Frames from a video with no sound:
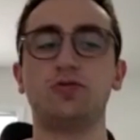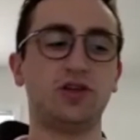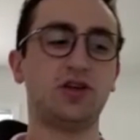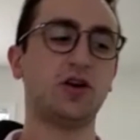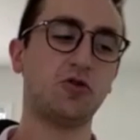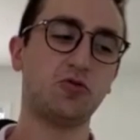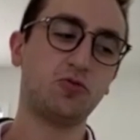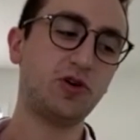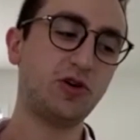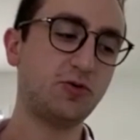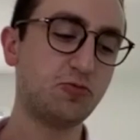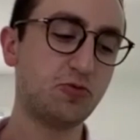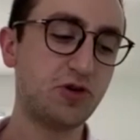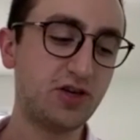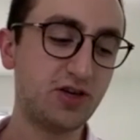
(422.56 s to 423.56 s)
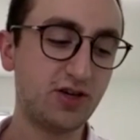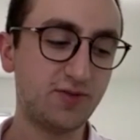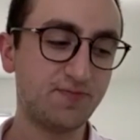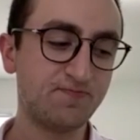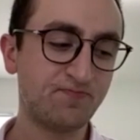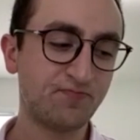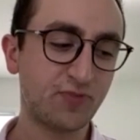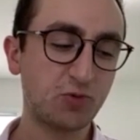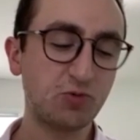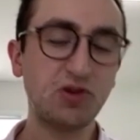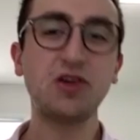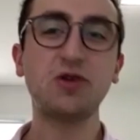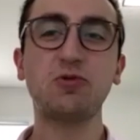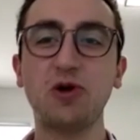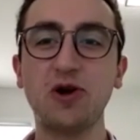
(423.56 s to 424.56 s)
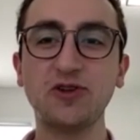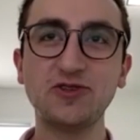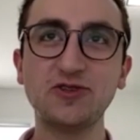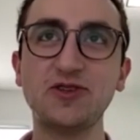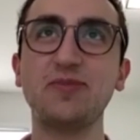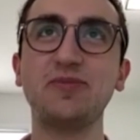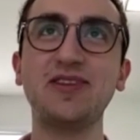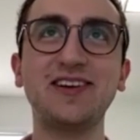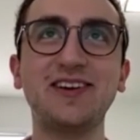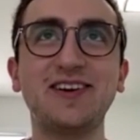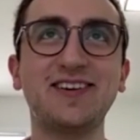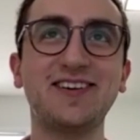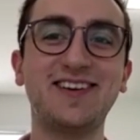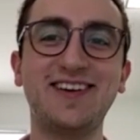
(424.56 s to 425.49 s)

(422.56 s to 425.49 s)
you know, we think we're onto something here.